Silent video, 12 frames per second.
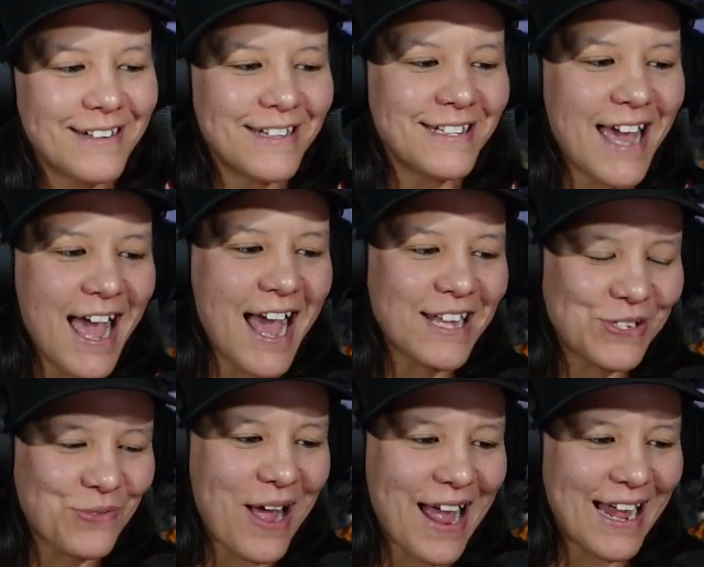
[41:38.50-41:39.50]
Yeah,
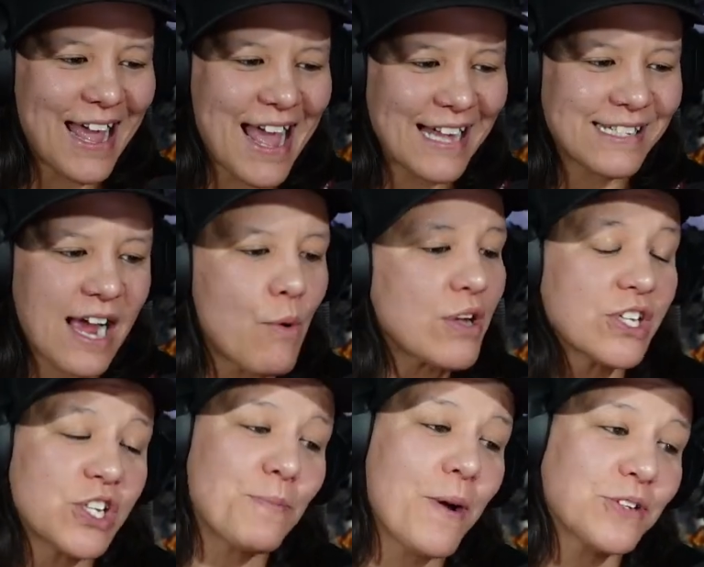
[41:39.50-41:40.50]
Swag X. wasn't
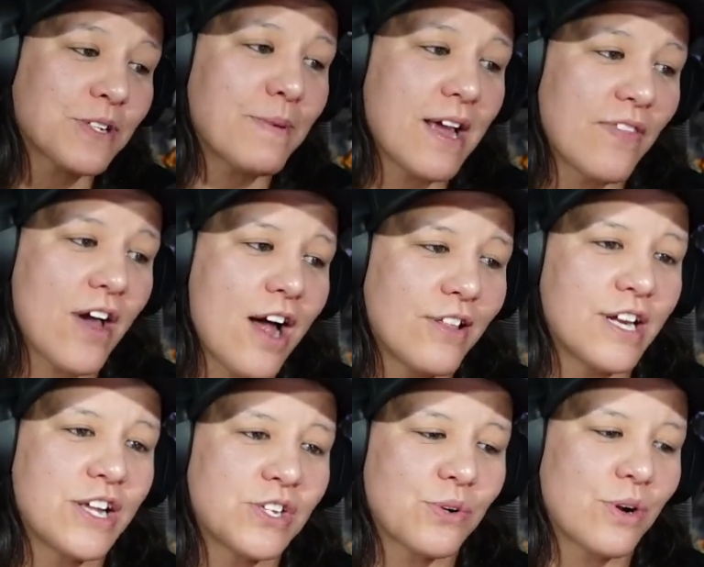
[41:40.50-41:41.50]
supposed to be on the holiday
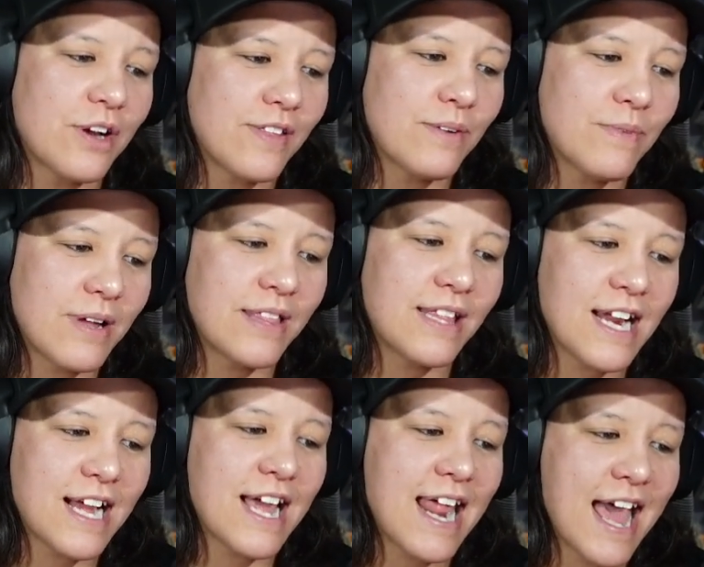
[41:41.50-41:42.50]
tour, and then and then I
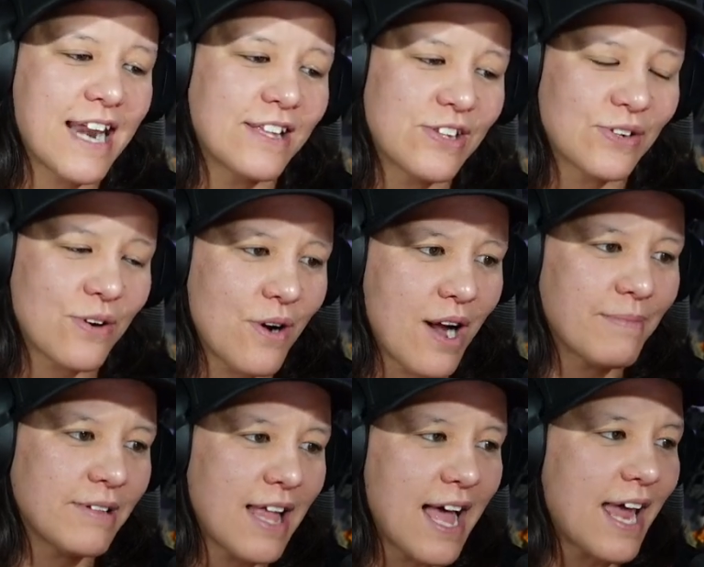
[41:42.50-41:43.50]
got added, so I'm
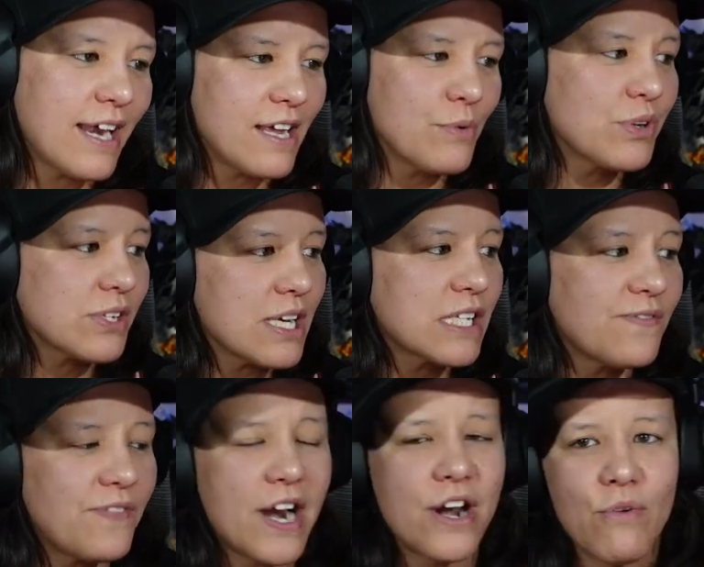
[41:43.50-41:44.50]
glad. It was it's
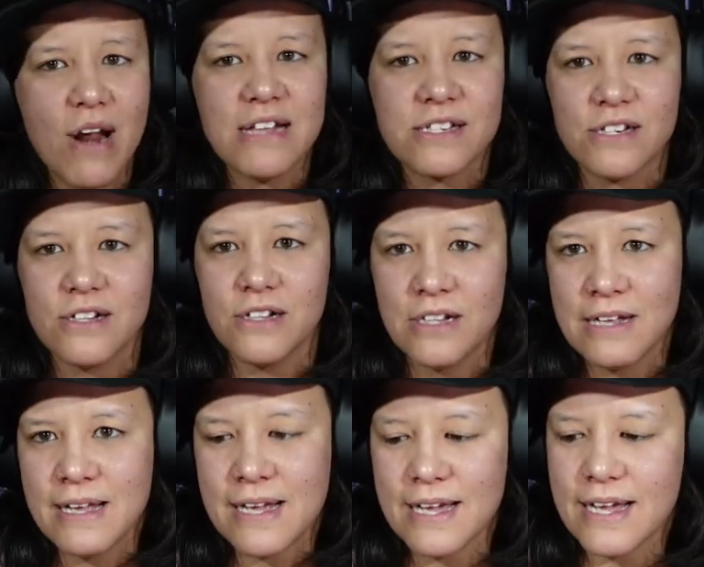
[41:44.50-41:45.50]
fun to wrestle,
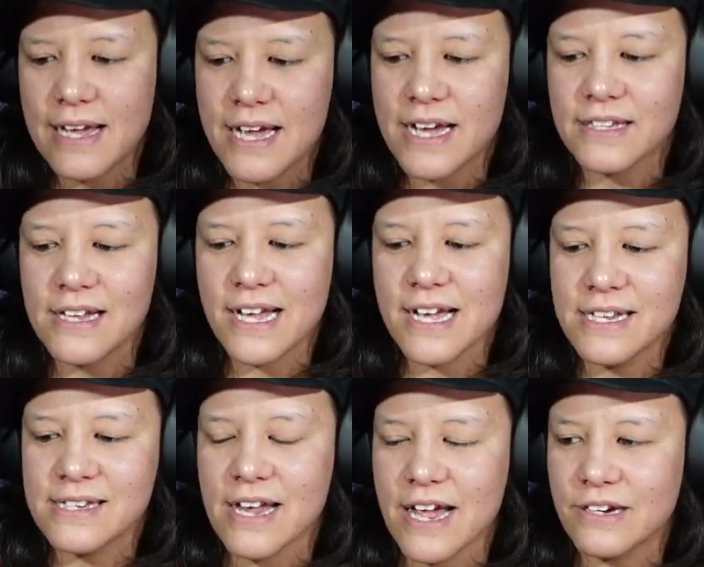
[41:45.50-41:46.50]
and like I
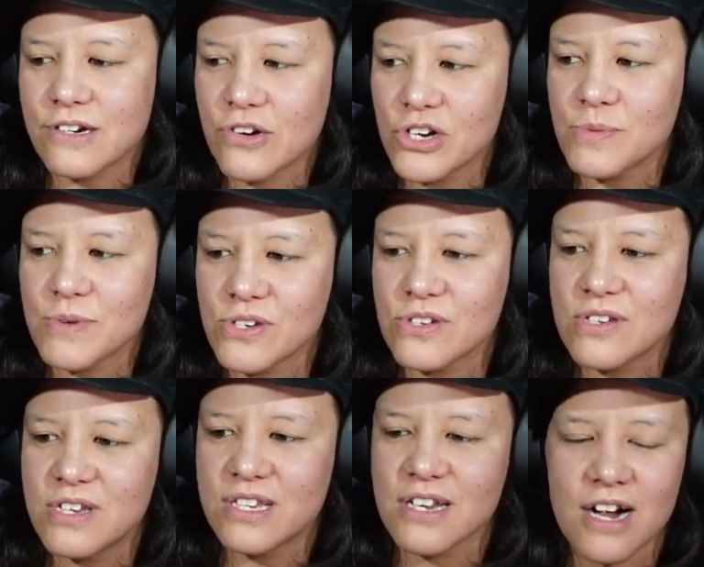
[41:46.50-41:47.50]
said, Christmas
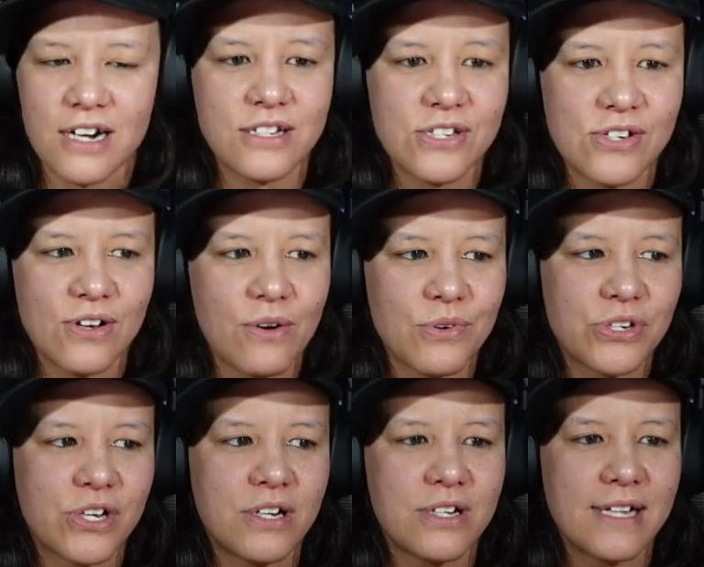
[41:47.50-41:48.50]
sucked, so it was
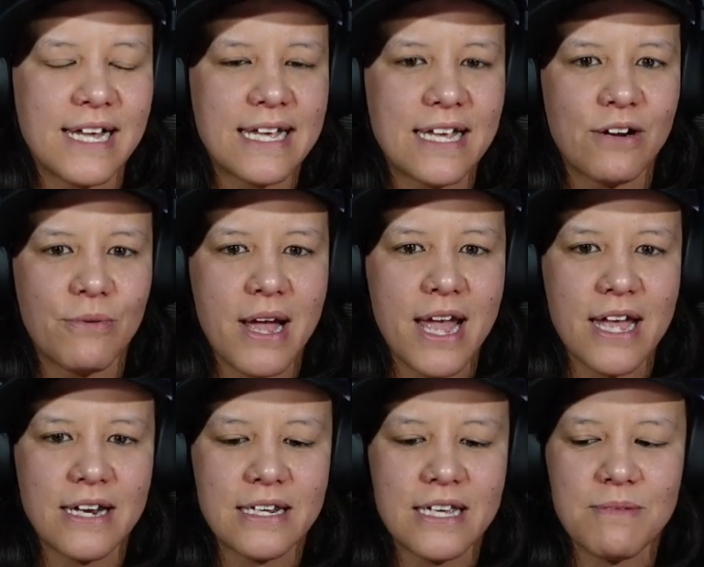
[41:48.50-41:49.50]
good to like get away
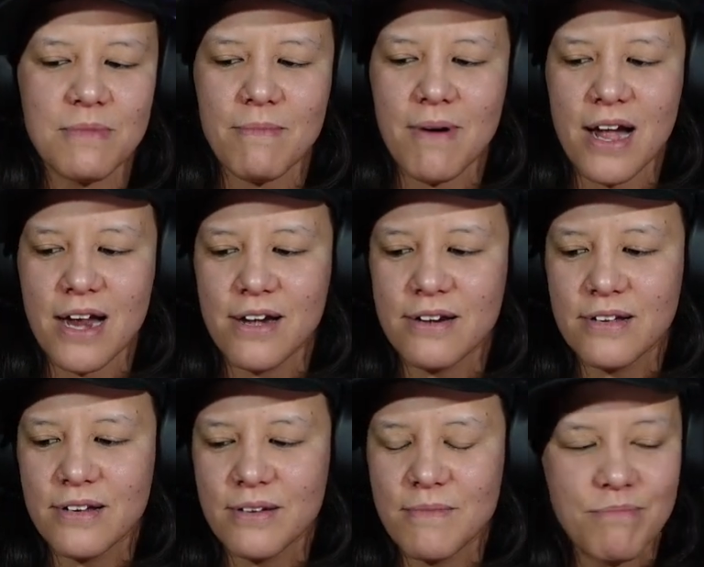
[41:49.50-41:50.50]
and keep my mind
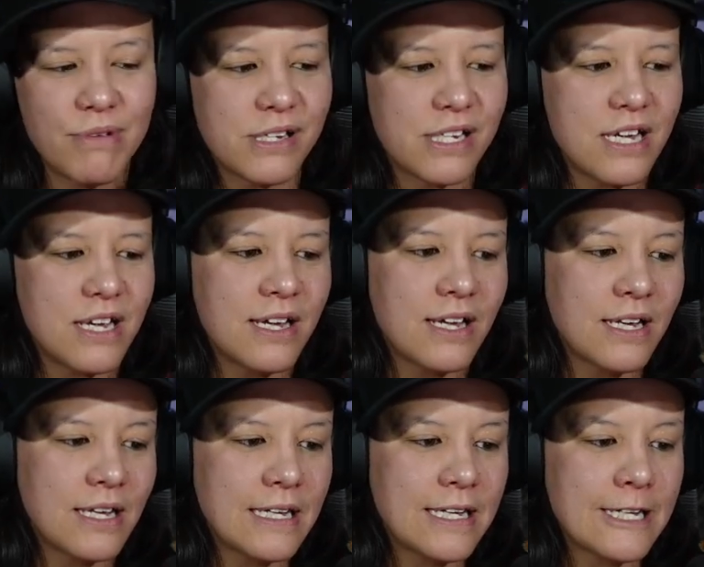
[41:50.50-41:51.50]
busy.
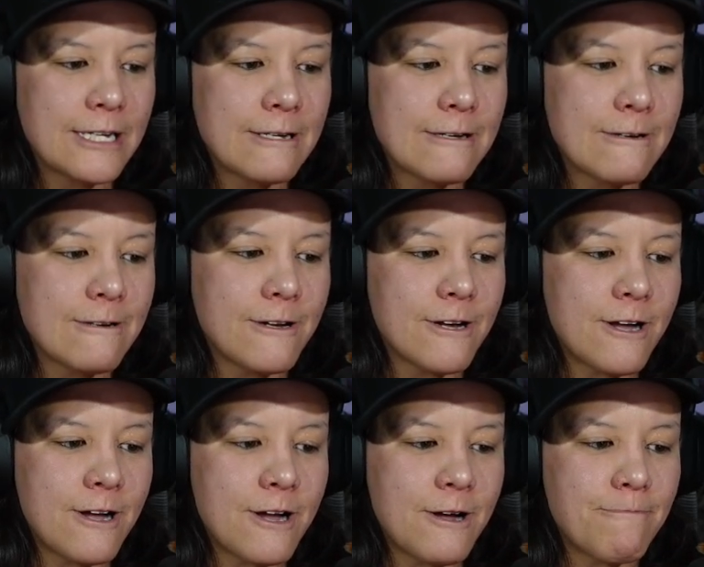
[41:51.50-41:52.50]

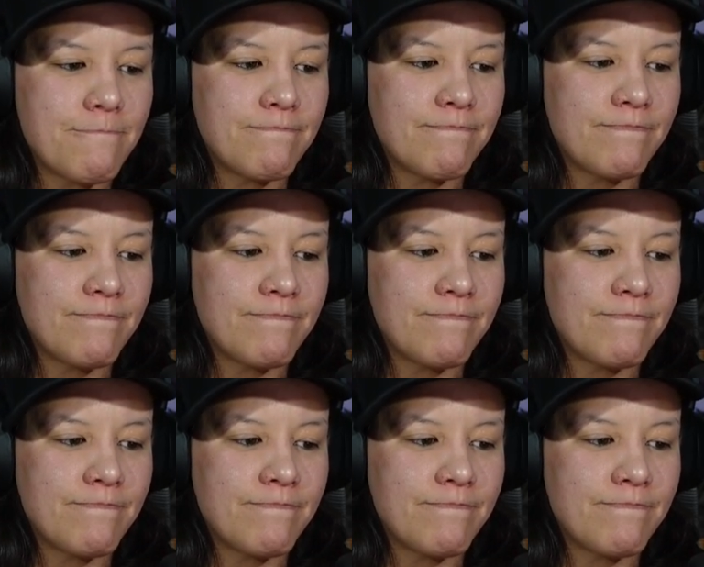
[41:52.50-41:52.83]
Um.